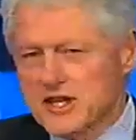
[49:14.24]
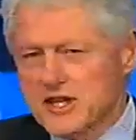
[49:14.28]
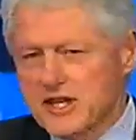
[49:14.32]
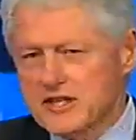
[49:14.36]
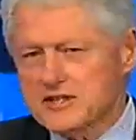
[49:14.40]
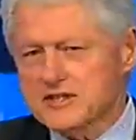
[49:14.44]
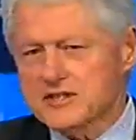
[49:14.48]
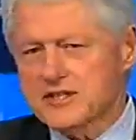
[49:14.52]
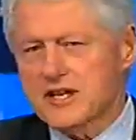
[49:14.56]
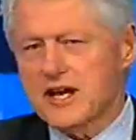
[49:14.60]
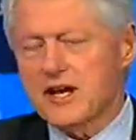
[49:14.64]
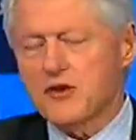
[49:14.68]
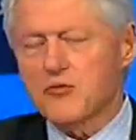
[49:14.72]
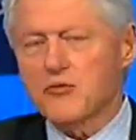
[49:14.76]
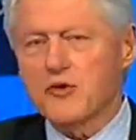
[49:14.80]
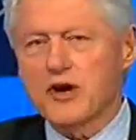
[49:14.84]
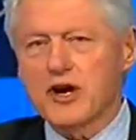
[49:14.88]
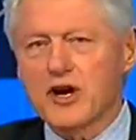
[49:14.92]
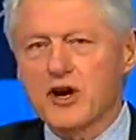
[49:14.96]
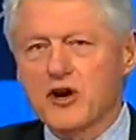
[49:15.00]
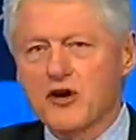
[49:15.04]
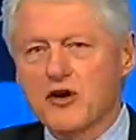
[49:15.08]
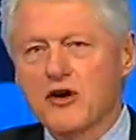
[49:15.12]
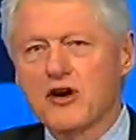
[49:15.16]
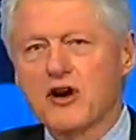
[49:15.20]
a sense that
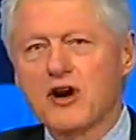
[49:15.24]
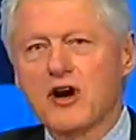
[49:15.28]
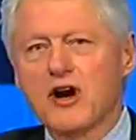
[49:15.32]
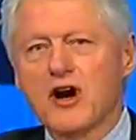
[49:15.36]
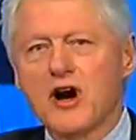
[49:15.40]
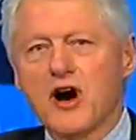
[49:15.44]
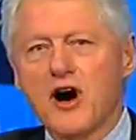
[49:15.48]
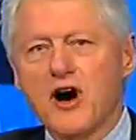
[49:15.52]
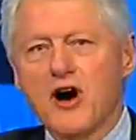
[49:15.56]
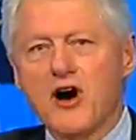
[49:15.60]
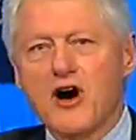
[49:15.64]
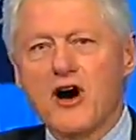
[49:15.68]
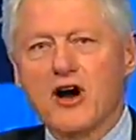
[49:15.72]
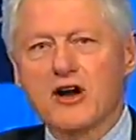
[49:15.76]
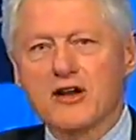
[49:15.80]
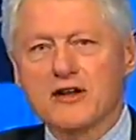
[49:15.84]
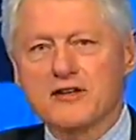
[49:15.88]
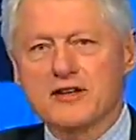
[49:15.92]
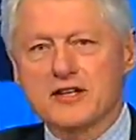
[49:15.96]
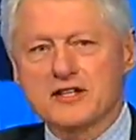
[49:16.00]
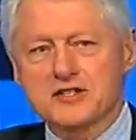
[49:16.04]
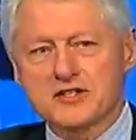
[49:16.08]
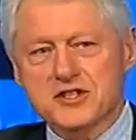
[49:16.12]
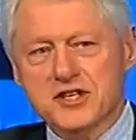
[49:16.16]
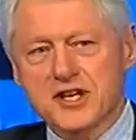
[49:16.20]
we are
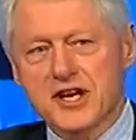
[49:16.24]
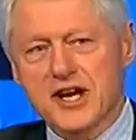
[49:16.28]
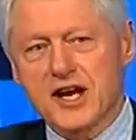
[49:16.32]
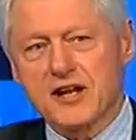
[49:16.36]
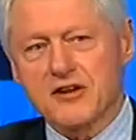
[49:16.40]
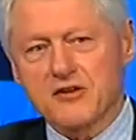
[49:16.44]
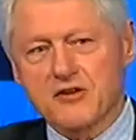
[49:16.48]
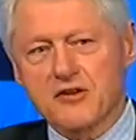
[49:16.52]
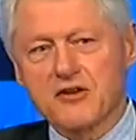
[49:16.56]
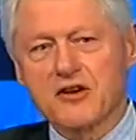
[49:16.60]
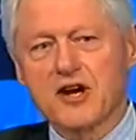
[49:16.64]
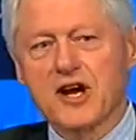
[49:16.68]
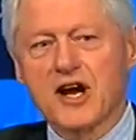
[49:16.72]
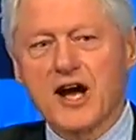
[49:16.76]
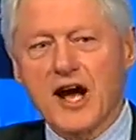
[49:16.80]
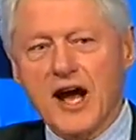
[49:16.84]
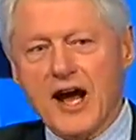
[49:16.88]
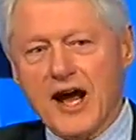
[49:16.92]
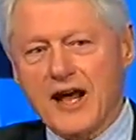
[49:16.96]
all in this together